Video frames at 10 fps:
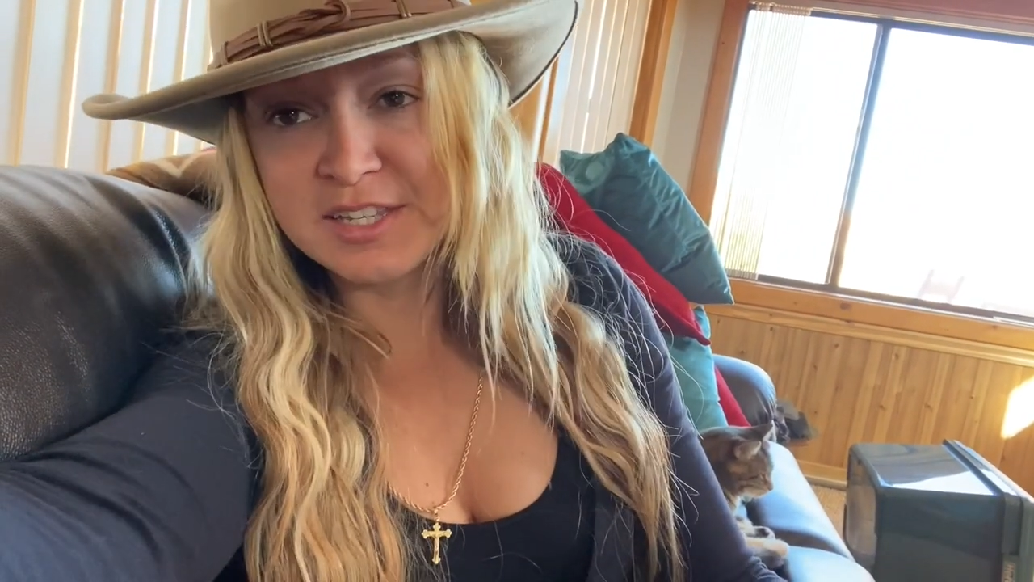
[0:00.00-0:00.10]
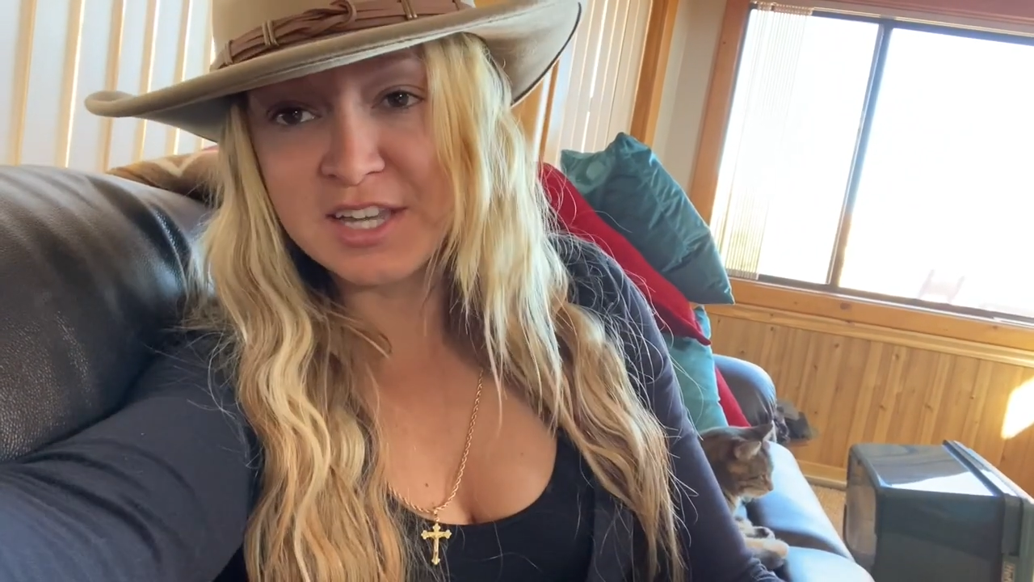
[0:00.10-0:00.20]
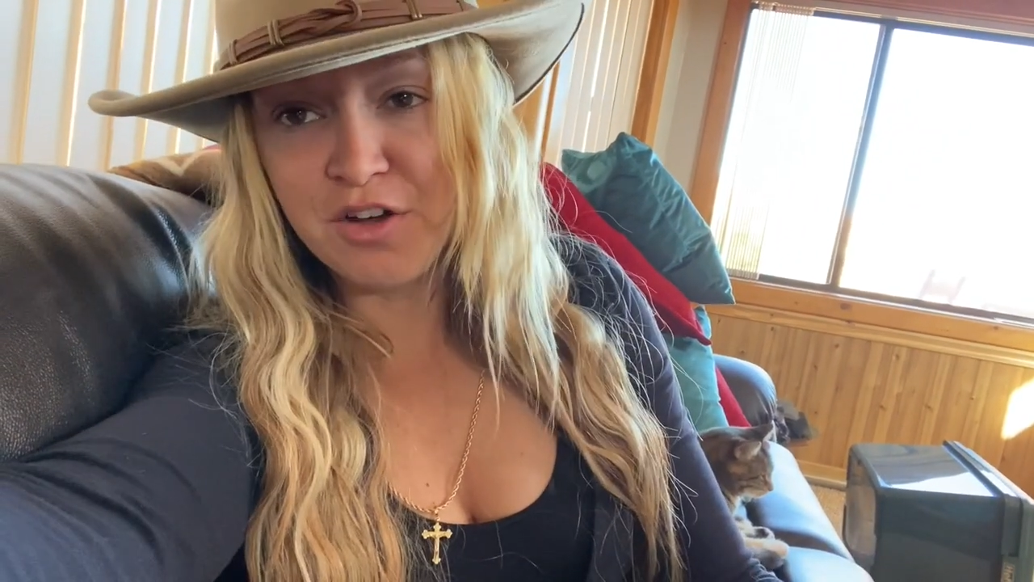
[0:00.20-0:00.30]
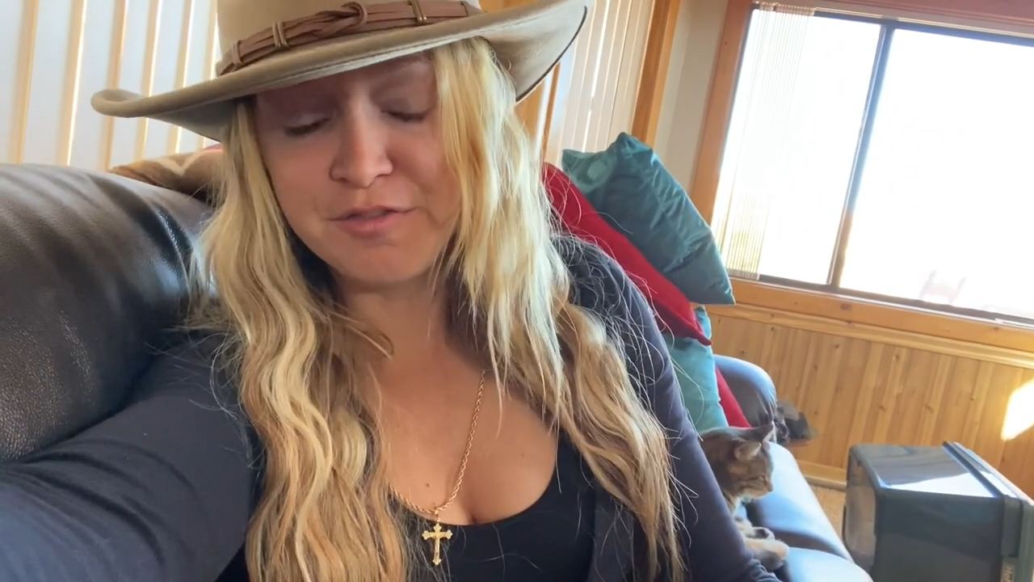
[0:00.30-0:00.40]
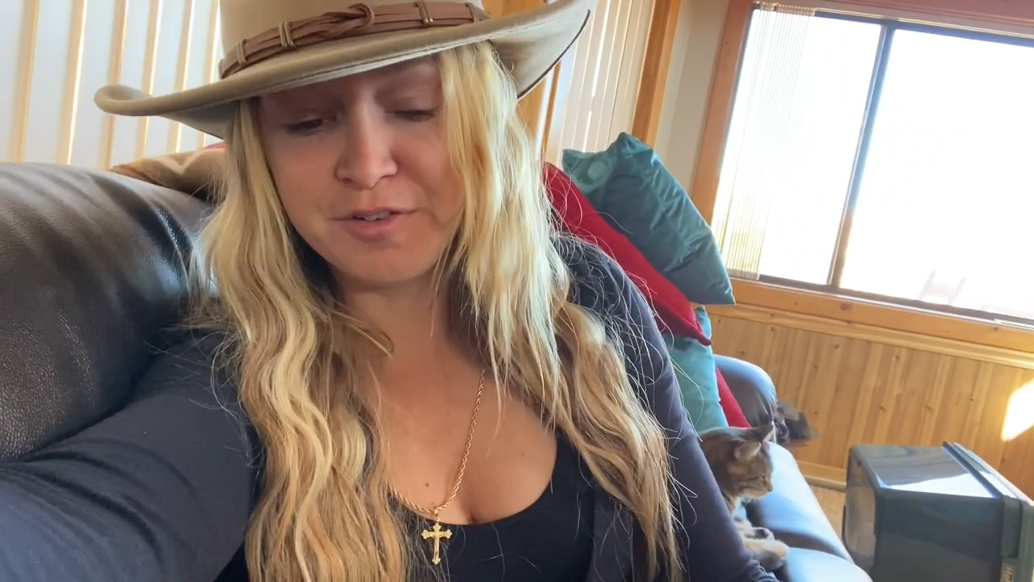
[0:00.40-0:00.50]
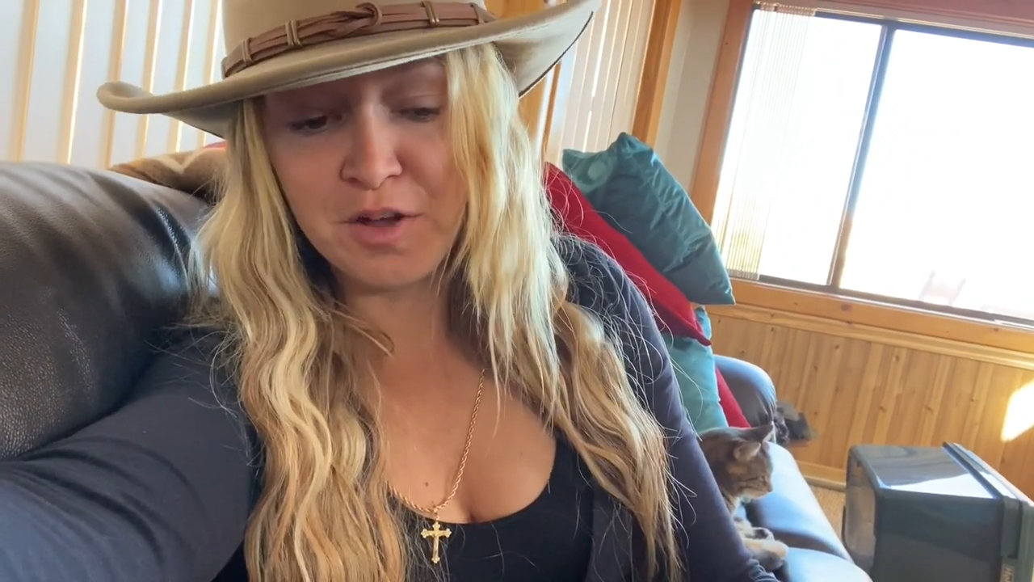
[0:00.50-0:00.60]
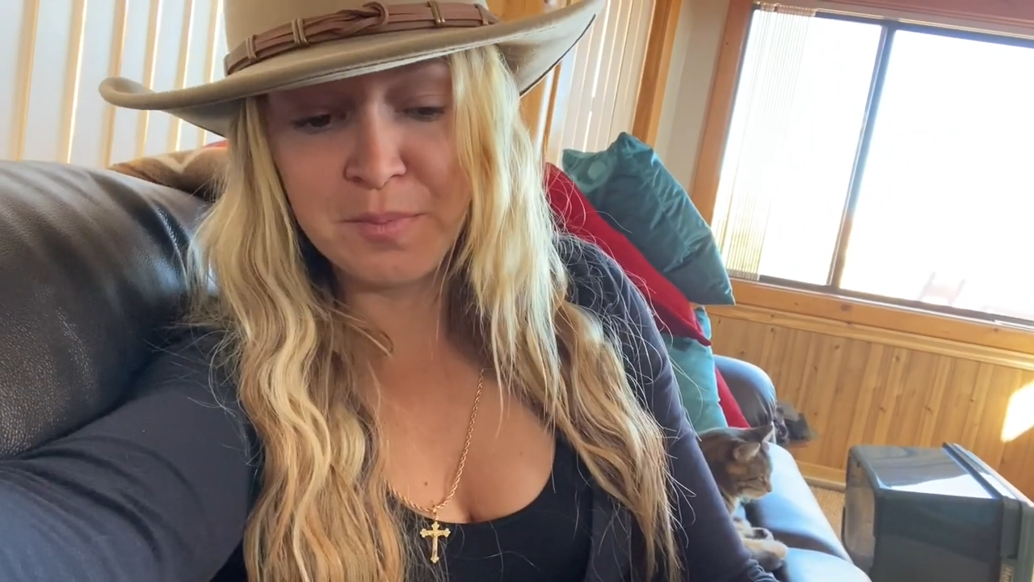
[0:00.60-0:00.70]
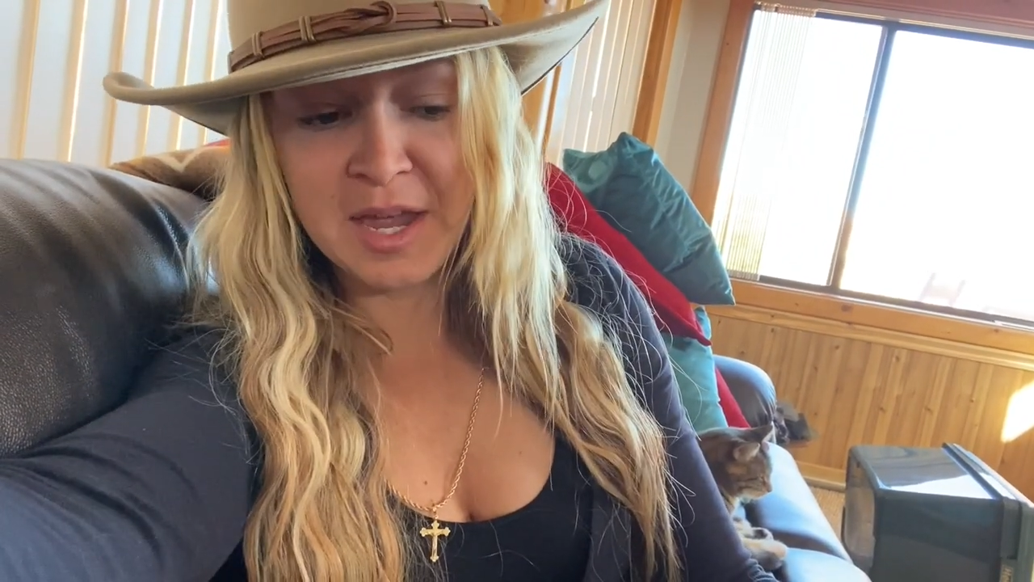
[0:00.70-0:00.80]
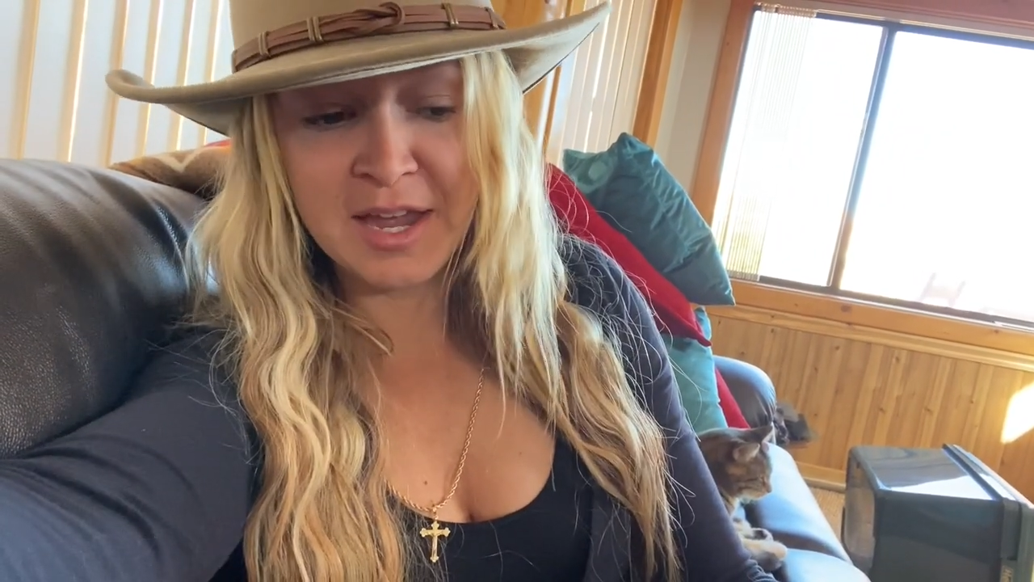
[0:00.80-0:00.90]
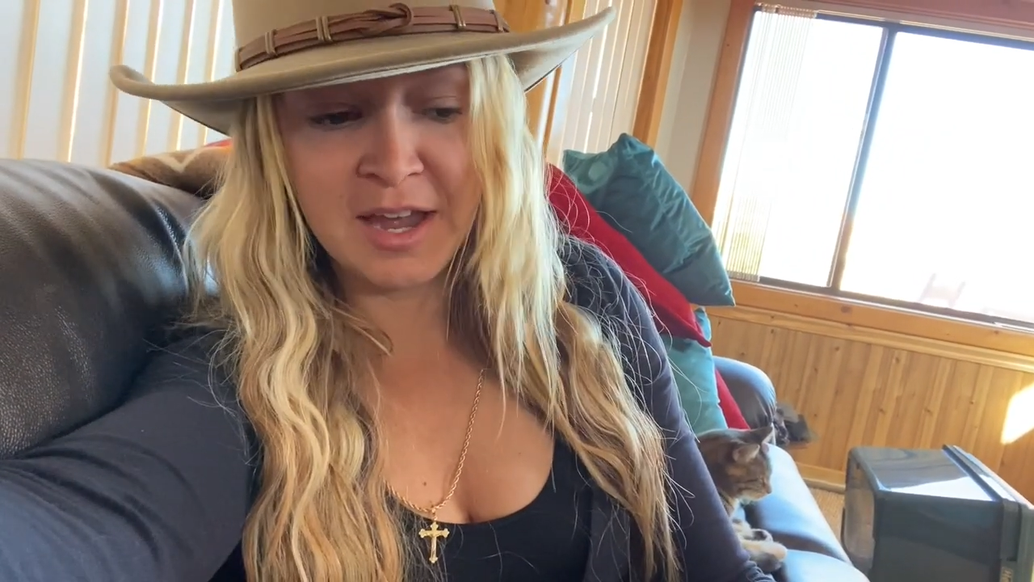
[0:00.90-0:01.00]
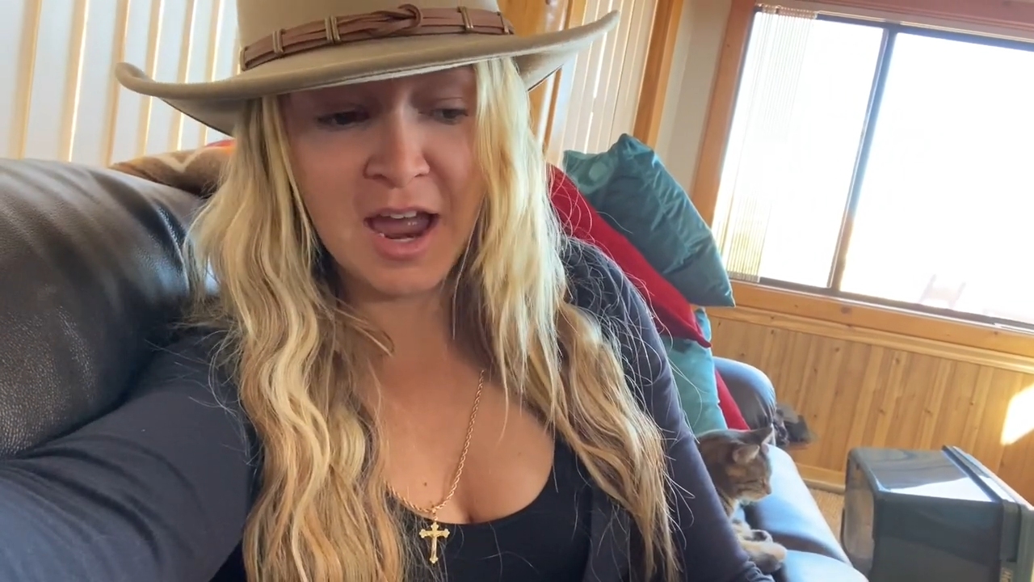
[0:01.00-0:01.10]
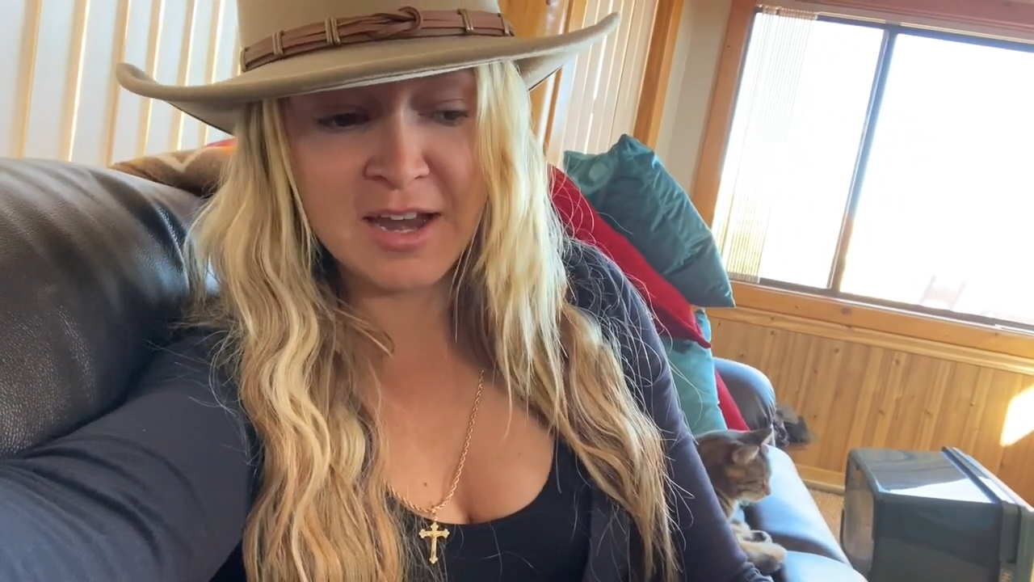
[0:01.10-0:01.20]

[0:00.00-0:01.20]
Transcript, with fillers: self-filming.